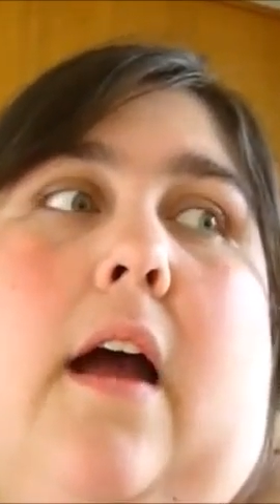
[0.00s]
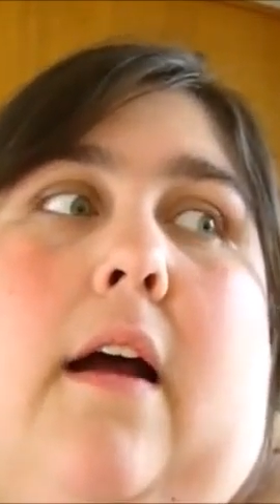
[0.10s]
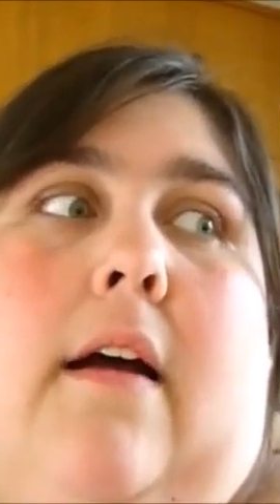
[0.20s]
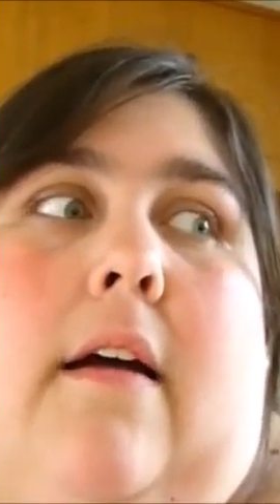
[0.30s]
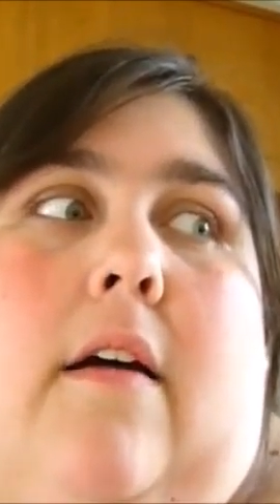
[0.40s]

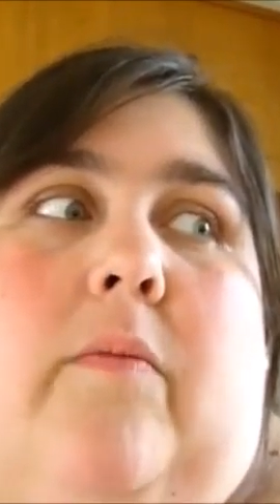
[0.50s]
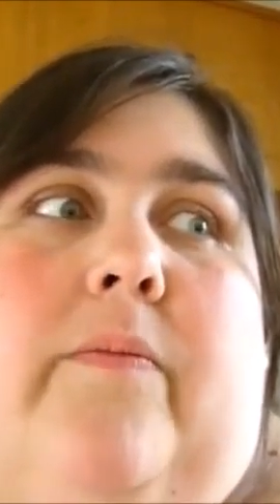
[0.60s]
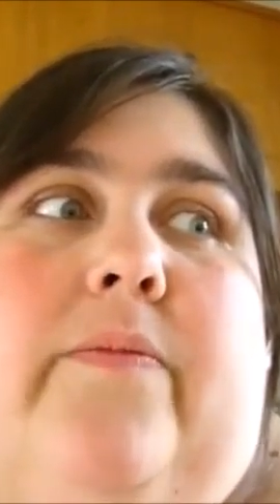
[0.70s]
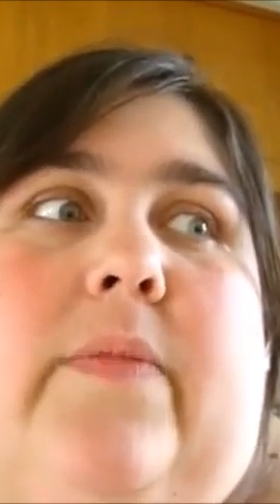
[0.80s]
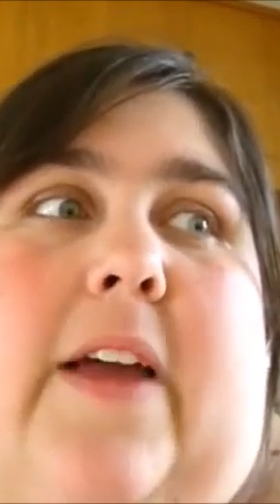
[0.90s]

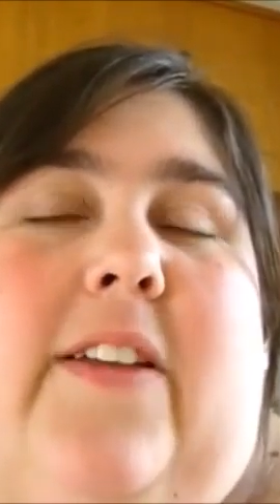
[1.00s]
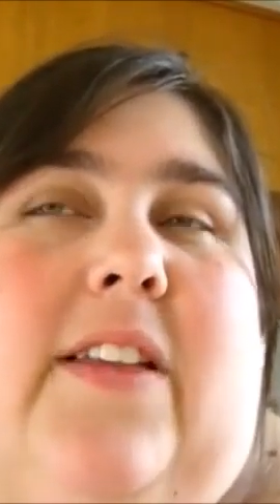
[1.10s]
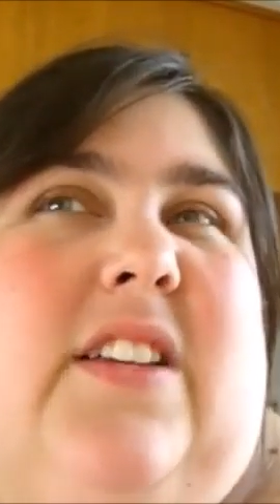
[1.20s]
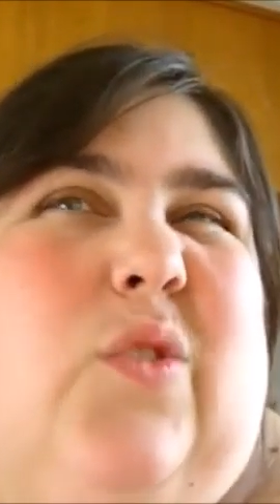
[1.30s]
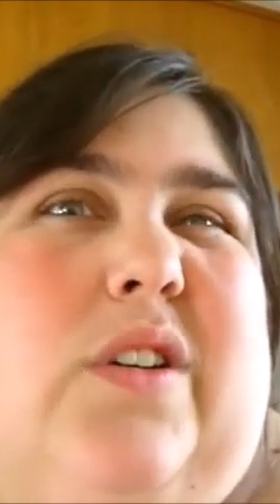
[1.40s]
I feel
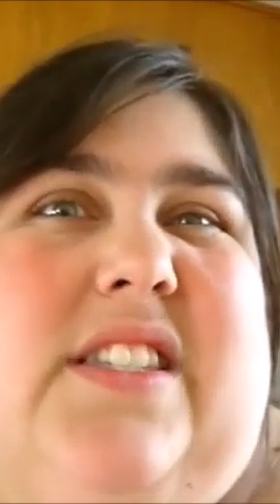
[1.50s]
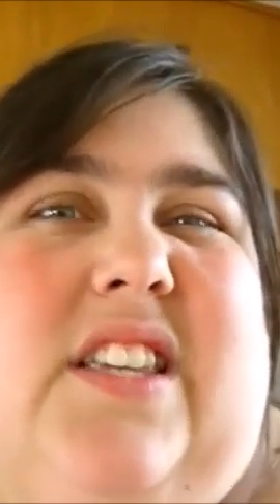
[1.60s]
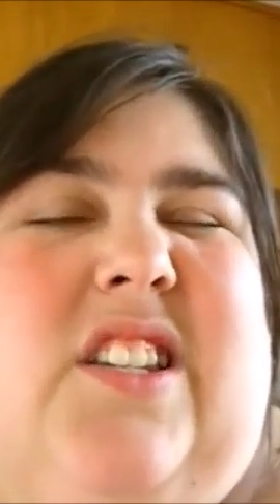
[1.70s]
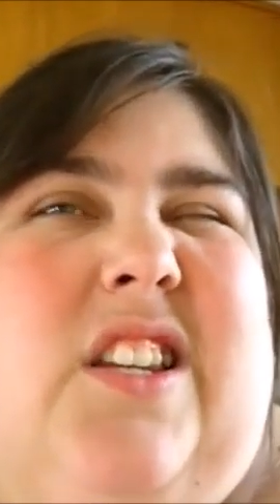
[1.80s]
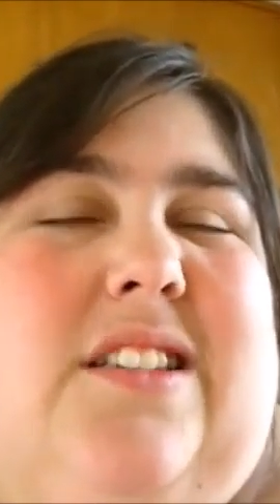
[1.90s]
like a door is
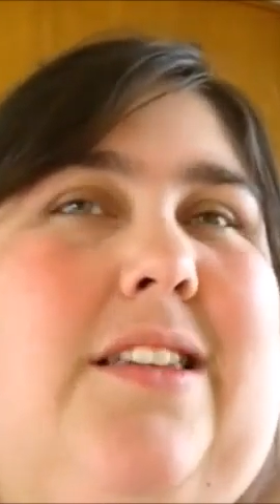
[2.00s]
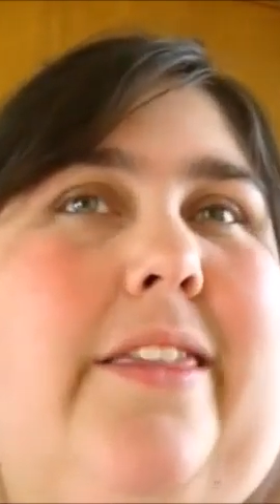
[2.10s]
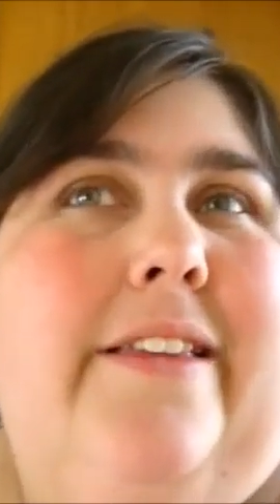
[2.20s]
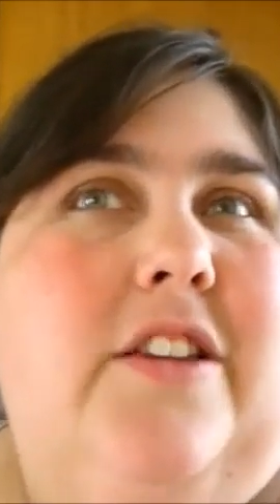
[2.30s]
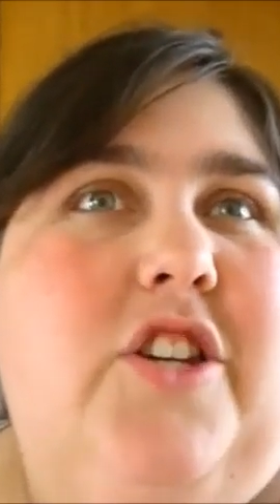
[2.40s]
such an
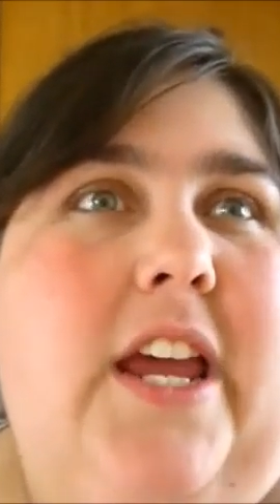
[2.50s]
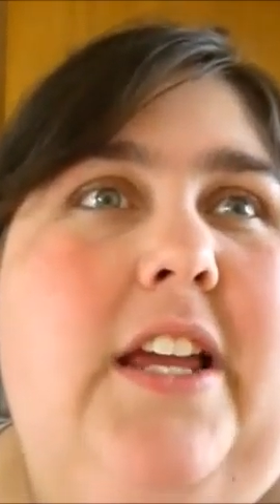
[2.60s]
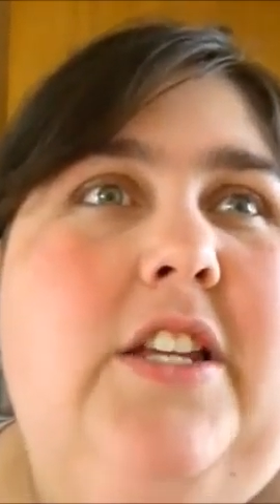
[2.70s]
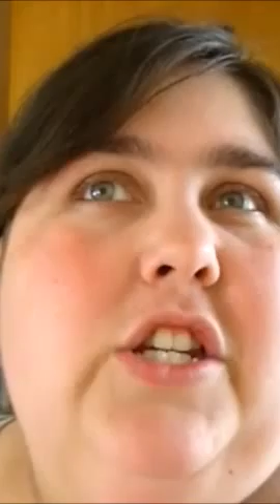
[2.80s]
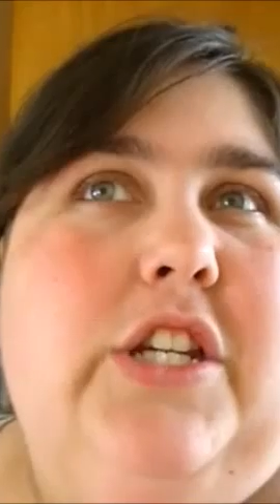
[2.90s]
easy thing to
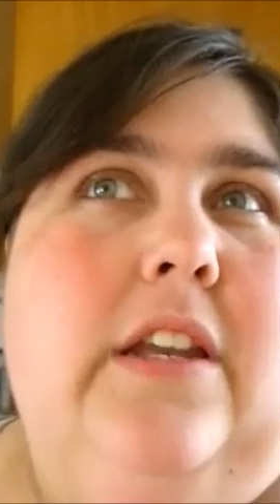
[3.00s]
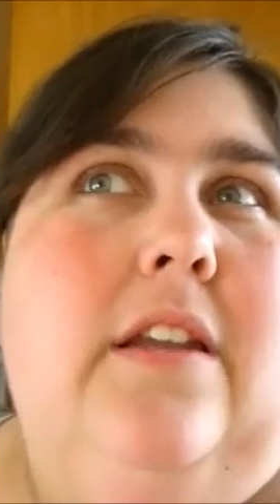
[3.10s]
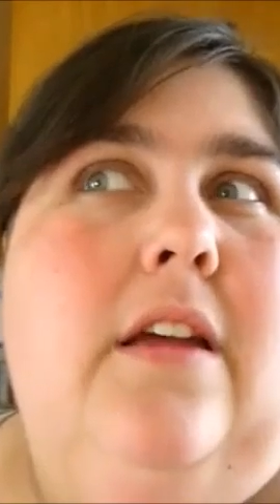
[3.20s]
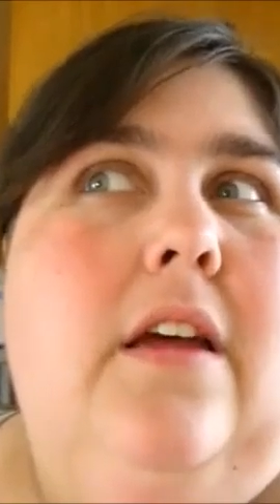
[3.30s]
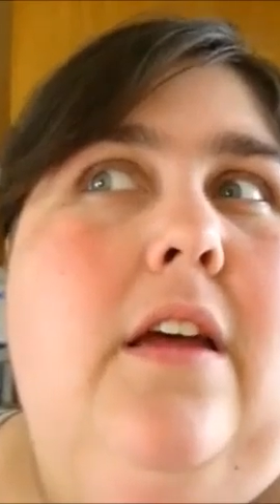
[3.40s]
change, and